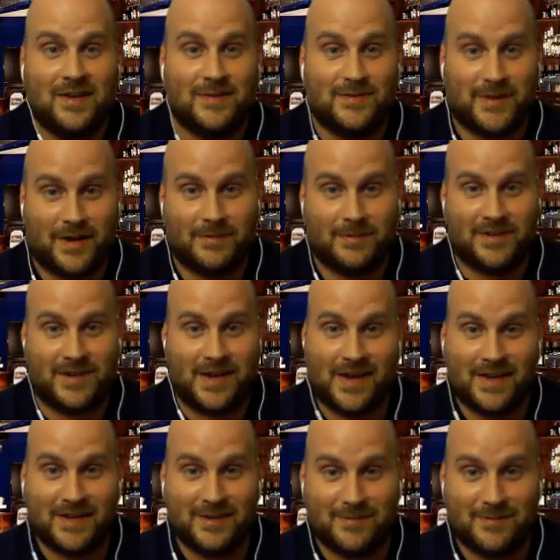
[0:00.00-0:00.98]
probably
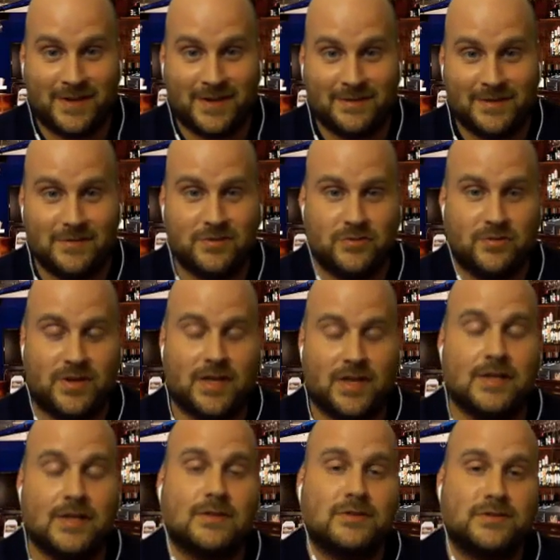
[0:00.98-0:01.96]
not. You're probably enjoying
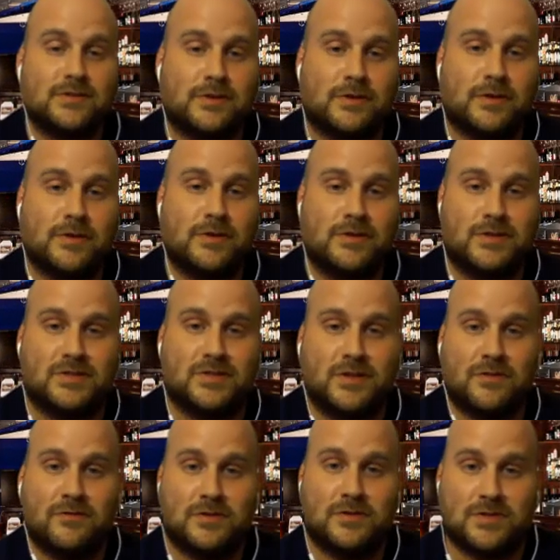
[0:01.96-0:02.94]
it. So go to
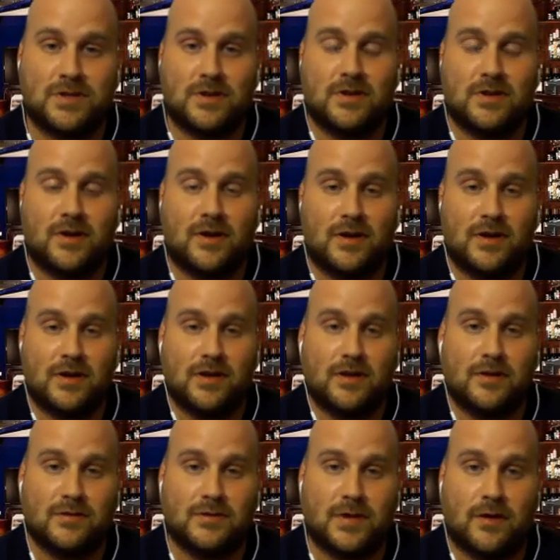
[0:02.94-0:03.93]

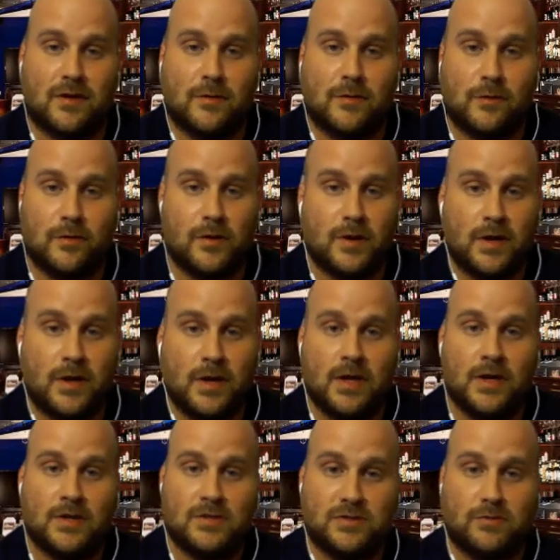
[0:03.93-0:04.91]
silvertongueaudio.org.
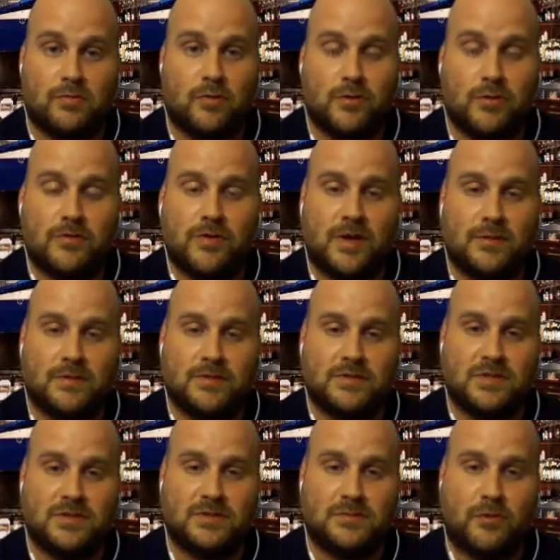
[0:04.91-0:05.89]
Support them because
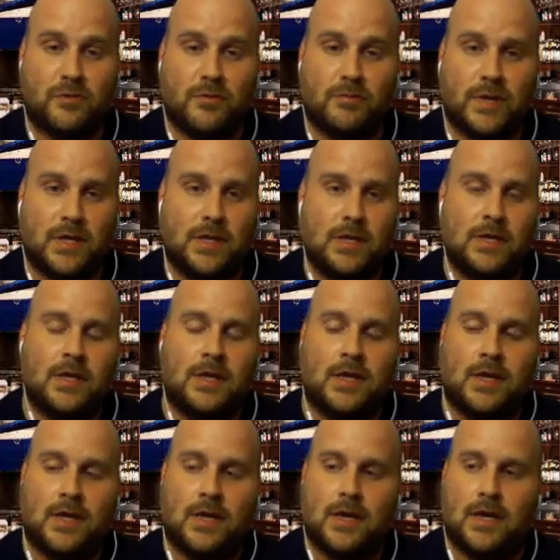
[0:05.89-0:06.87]
they support me.
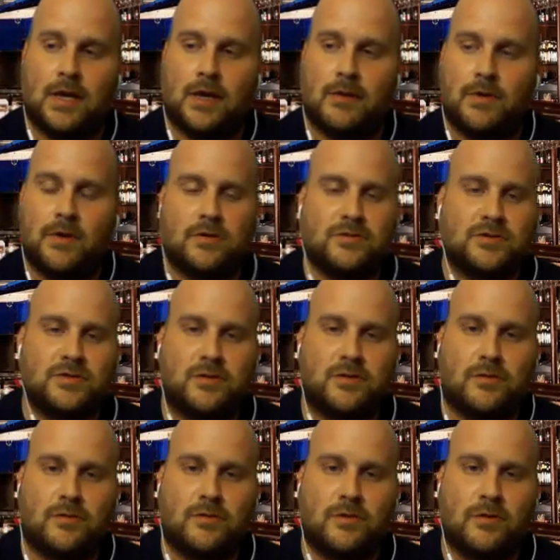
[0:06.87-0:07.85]
And
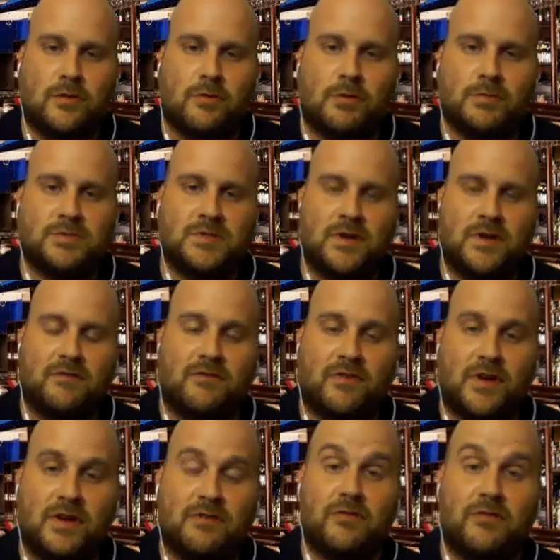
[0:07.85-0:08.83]
also go on the website and
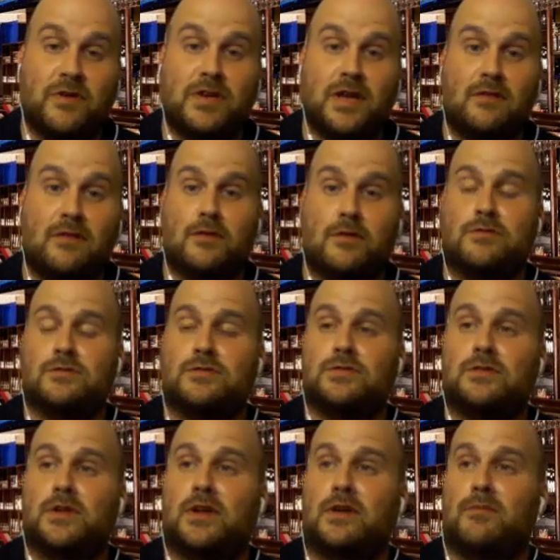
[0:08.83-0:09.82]
find free downloads,
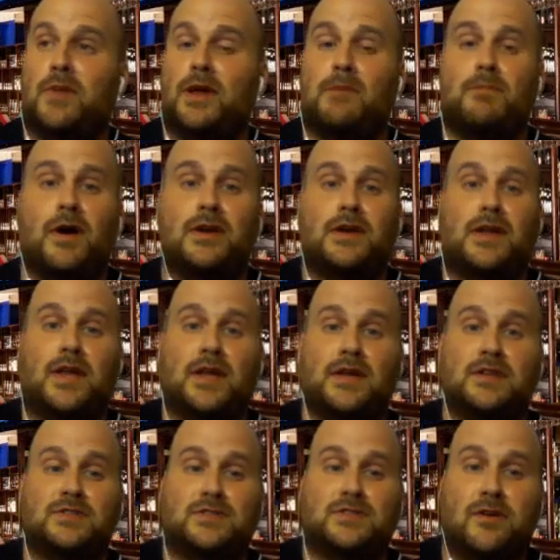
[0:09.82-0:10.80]
like my
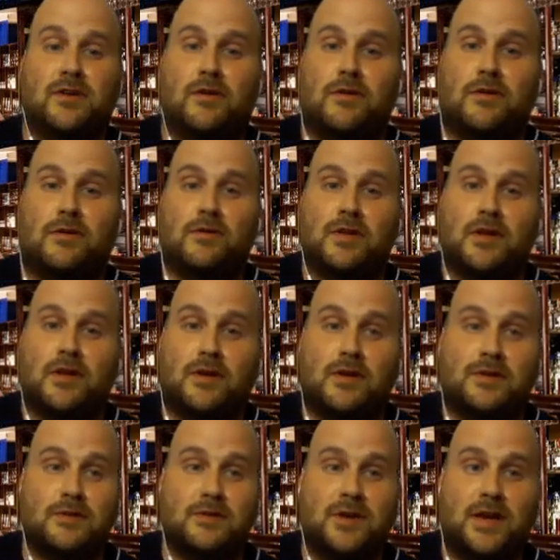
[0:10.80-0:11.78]
podcast, all
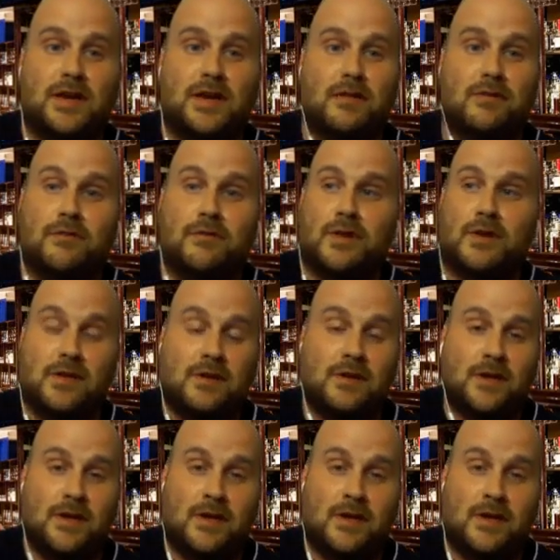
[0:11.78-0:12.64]
183,